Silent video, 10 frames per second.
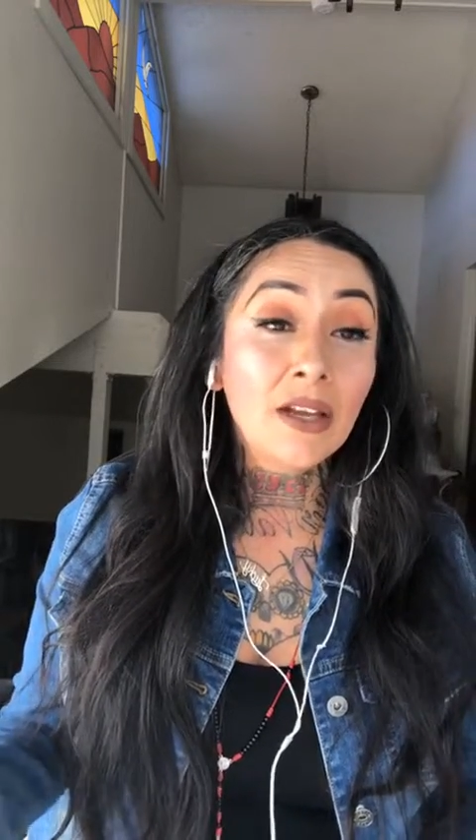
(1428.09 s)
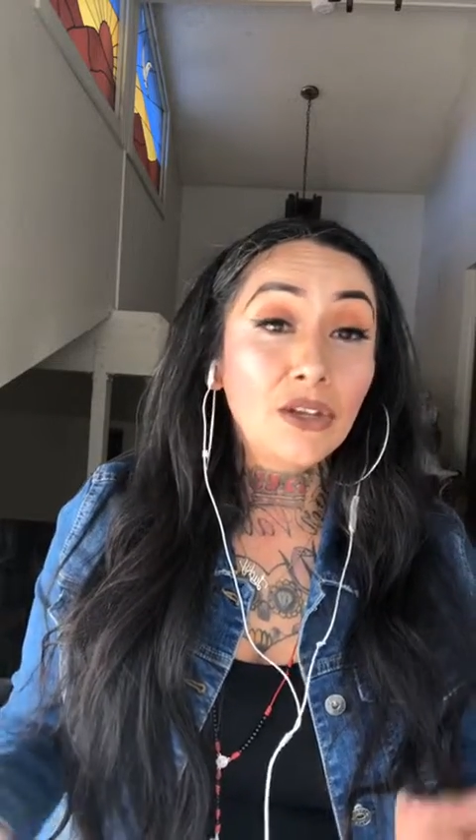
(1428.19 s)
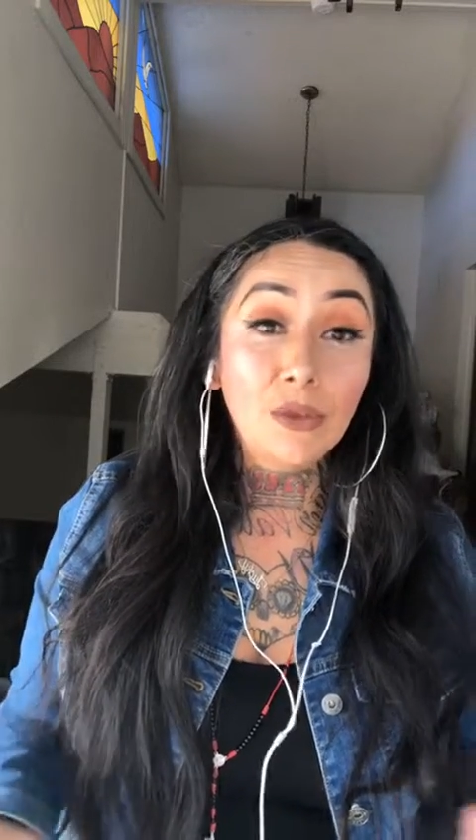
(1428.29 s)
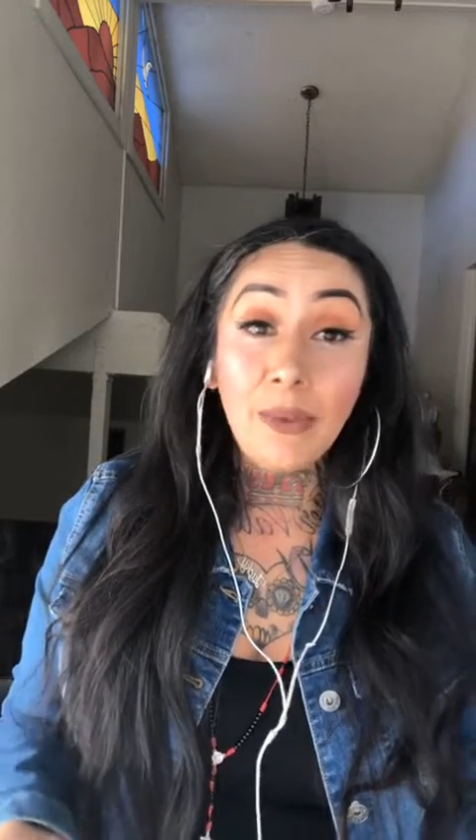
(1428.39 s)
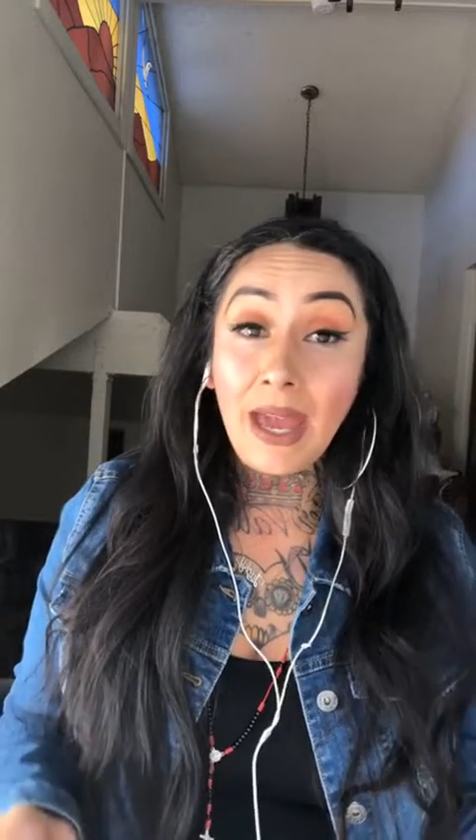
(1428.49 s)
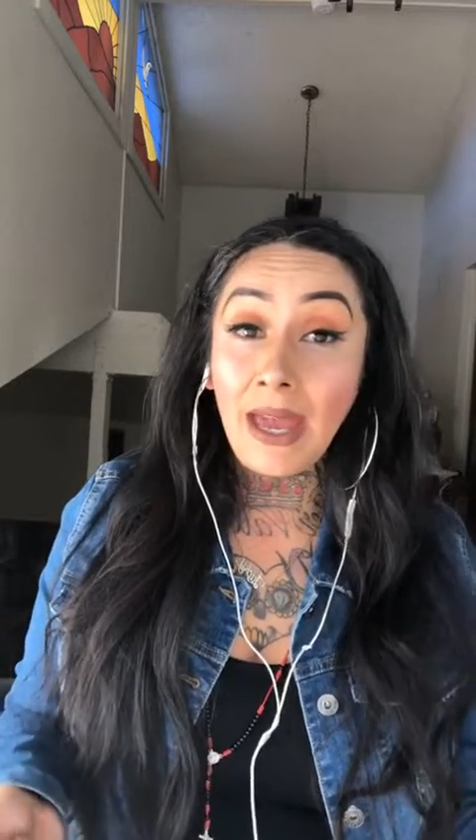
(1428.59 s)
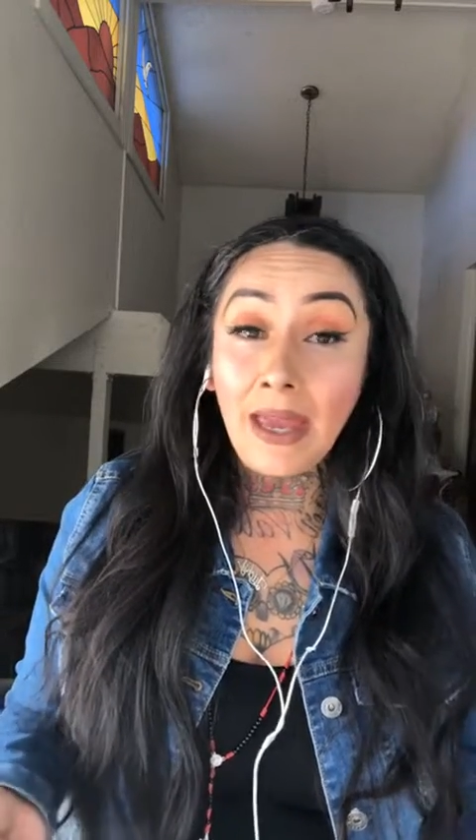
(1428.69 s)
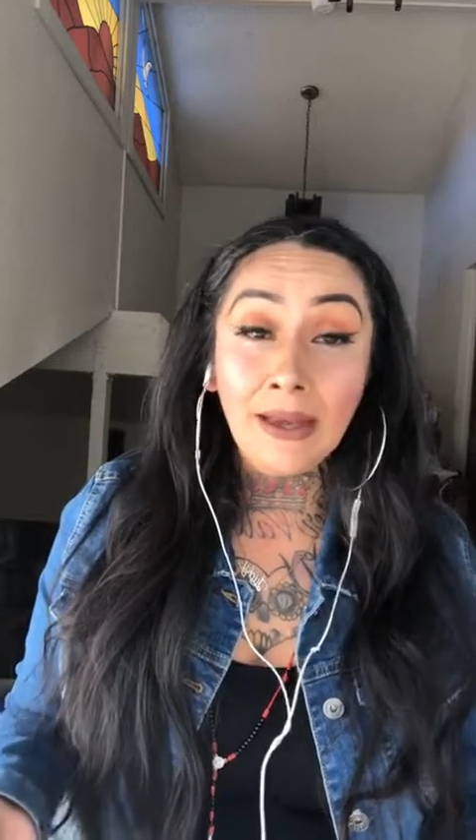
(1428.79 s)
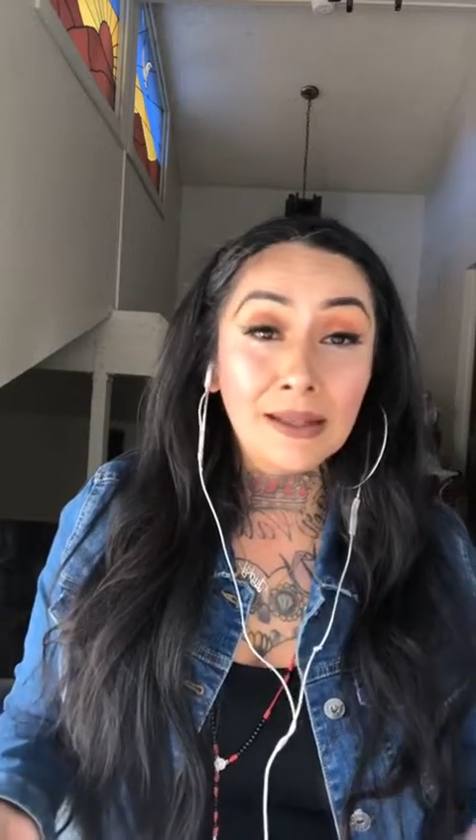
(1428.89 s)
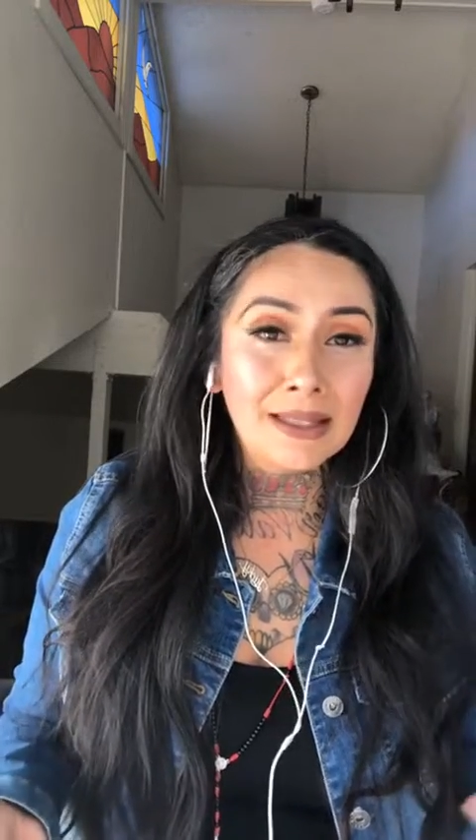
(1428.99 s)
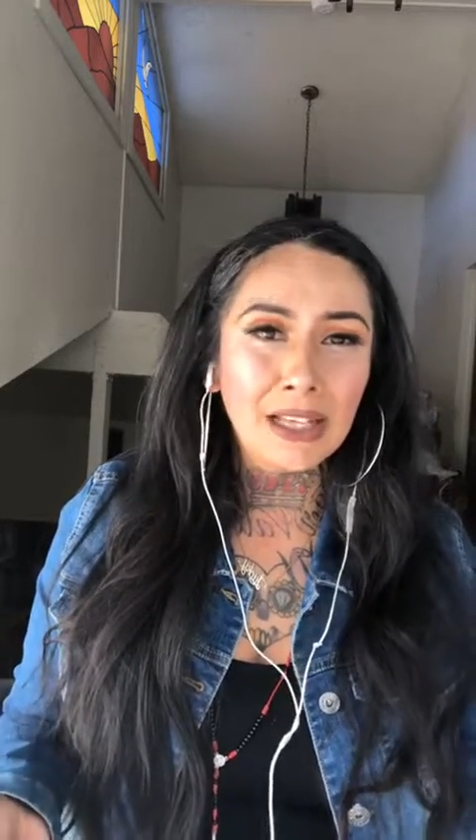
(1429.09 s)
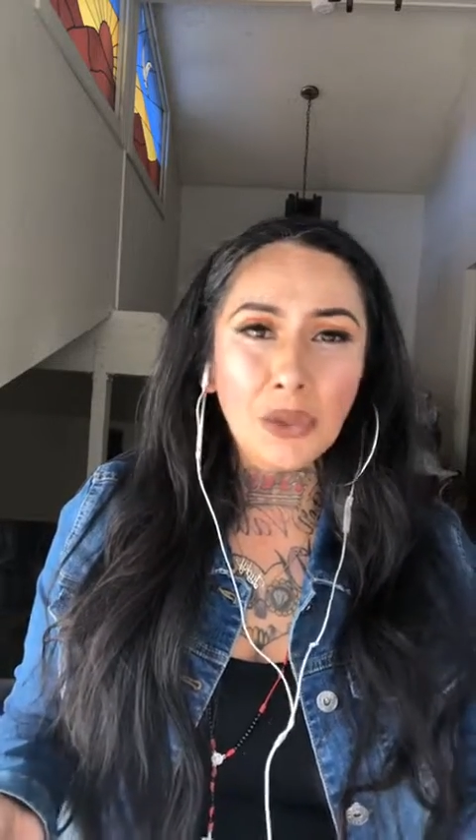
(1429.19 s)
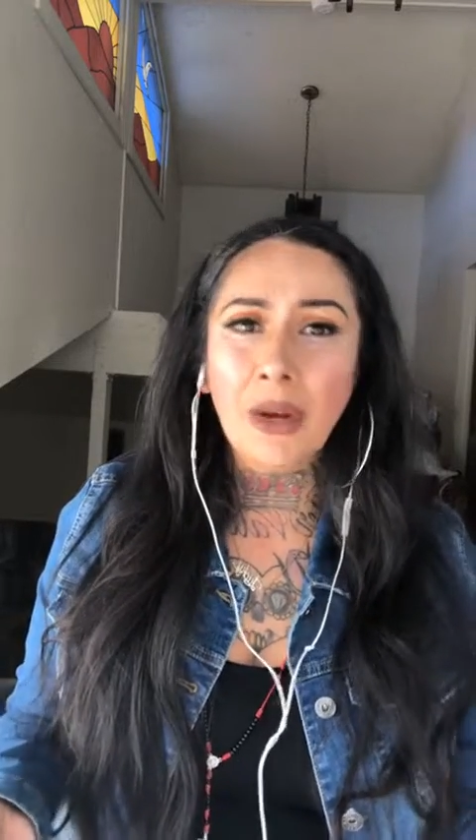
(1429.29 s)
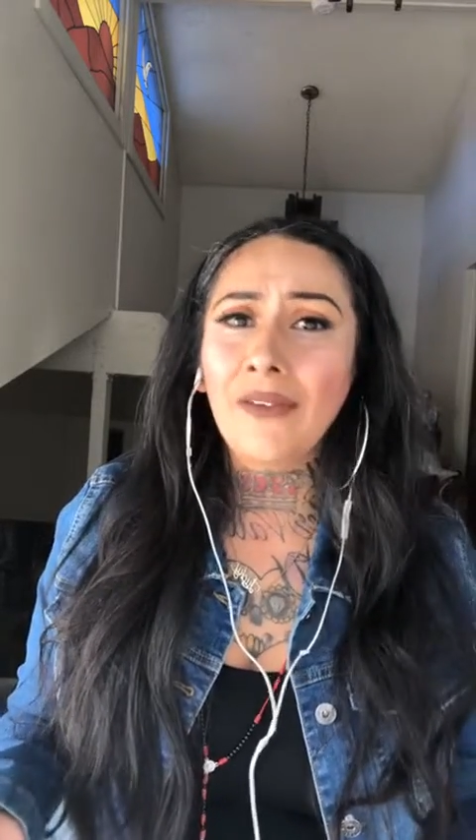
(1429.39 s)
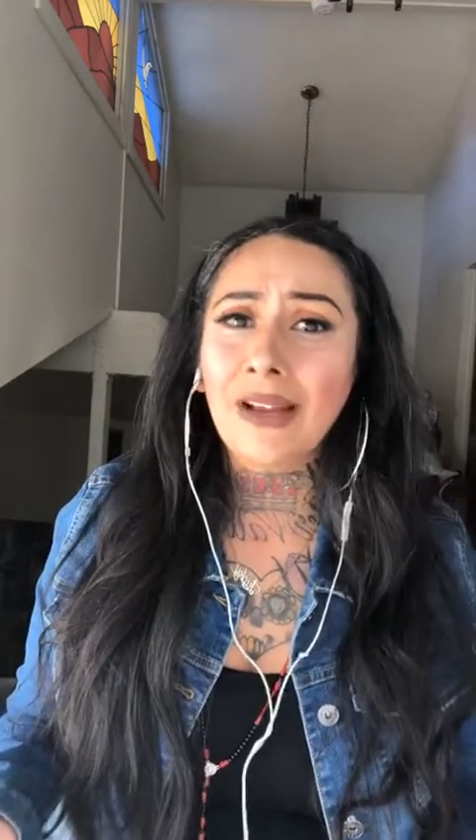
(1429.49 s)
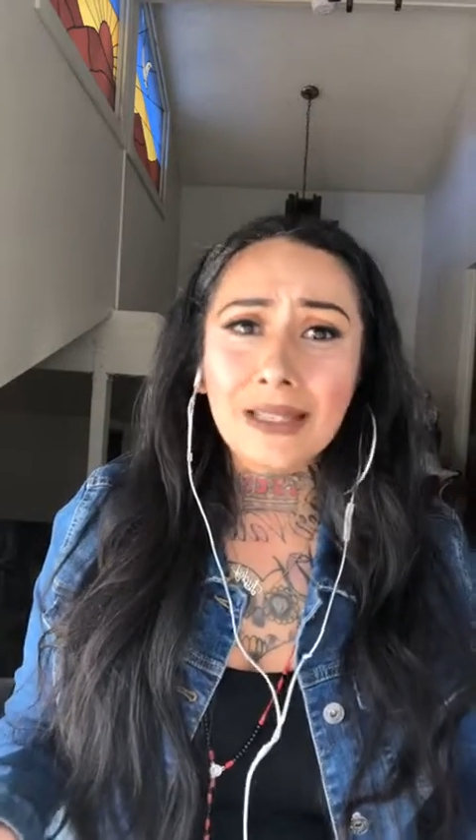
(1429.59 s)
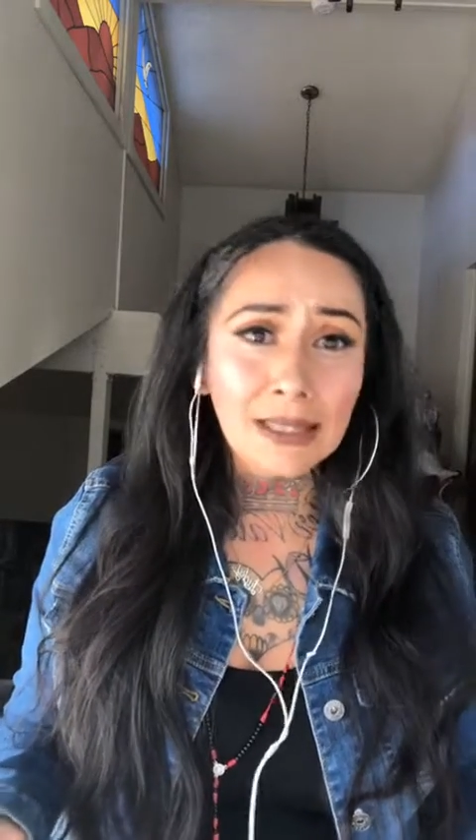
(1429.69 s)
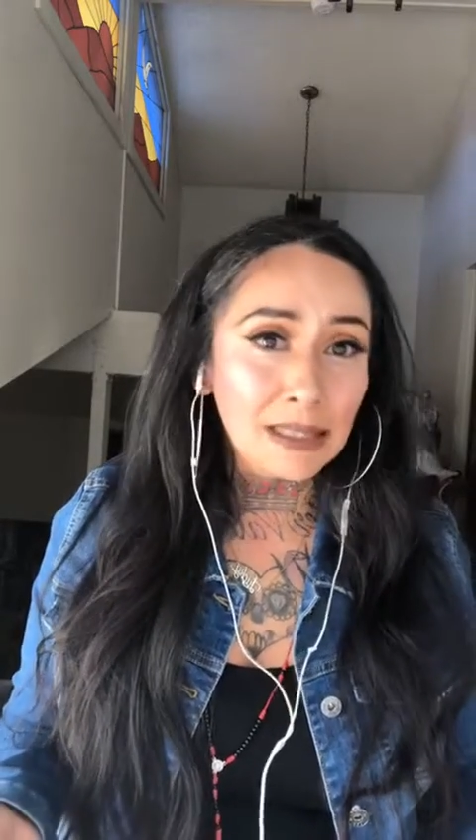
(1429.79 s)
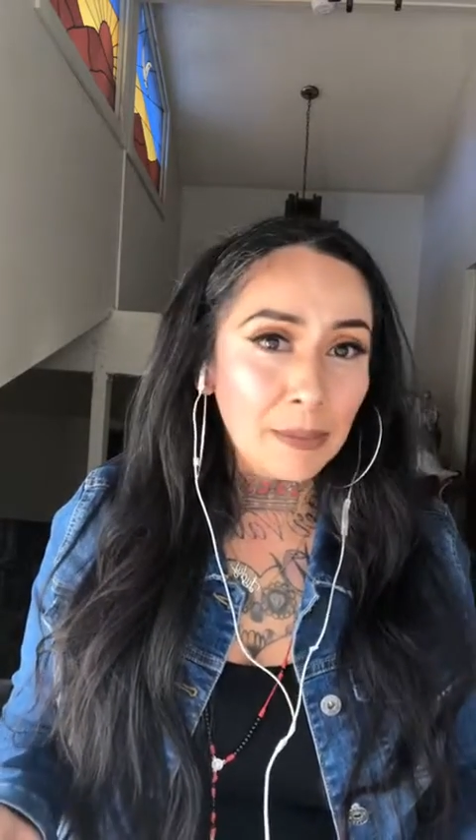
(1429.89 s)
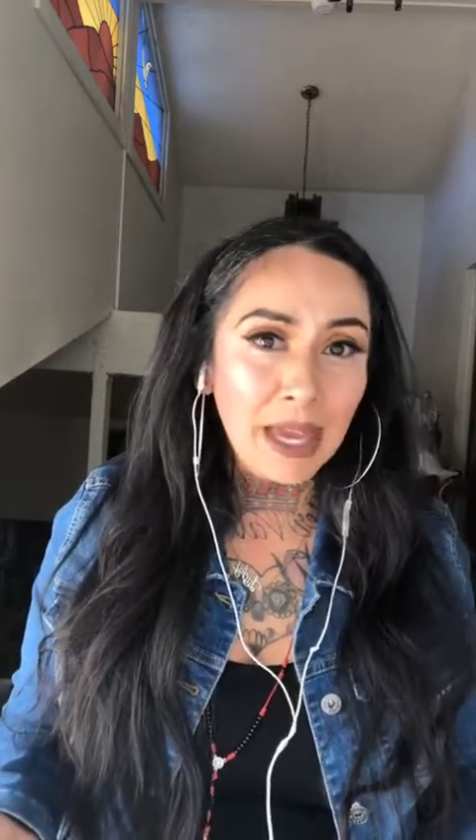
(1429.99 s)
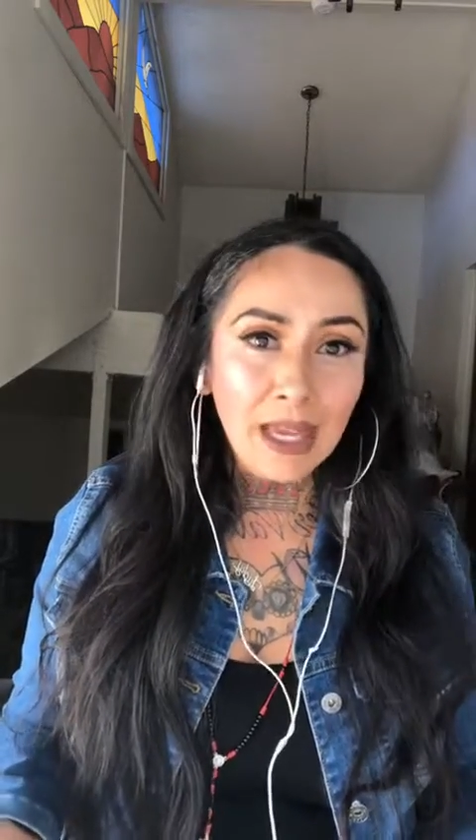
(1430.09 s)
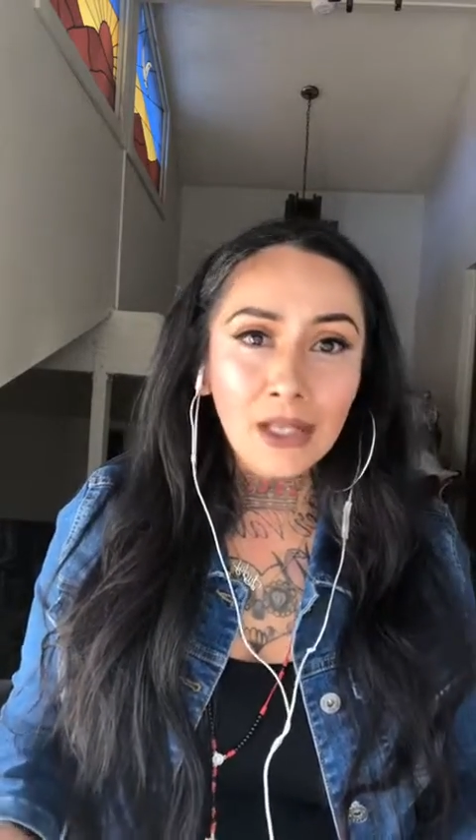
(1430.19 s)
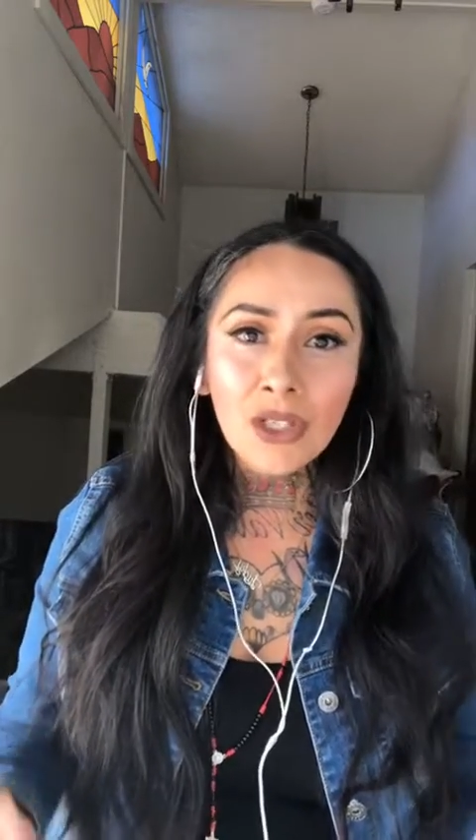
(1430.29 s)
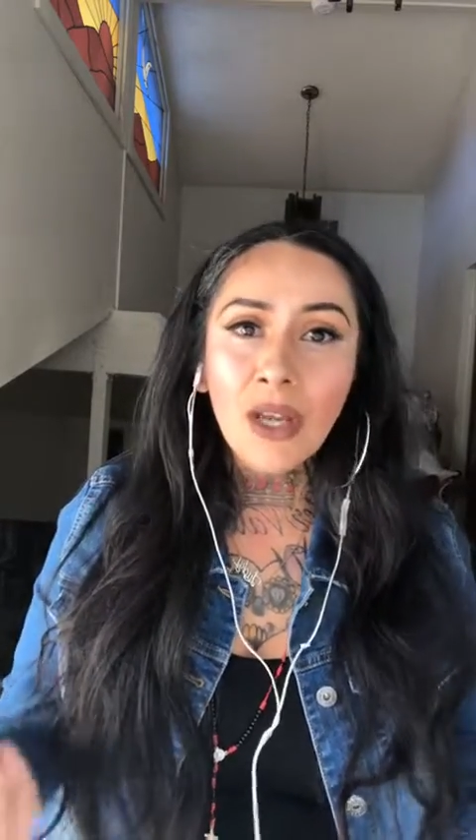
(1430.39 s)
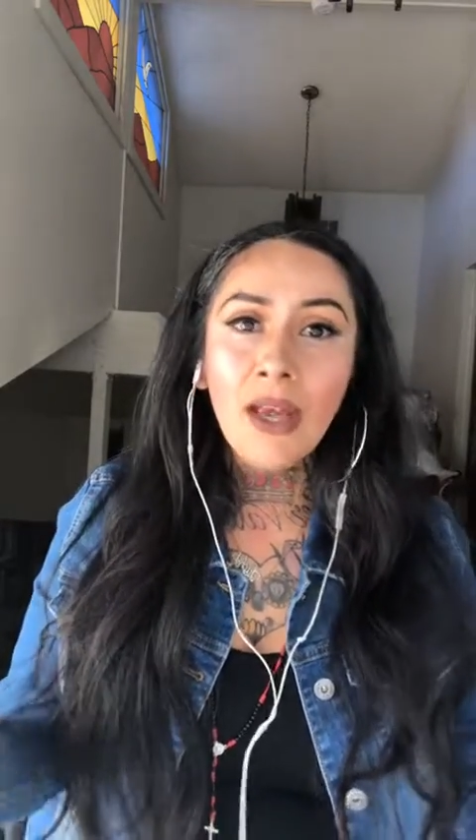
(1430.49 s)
You pay, it's like 25 cents a page.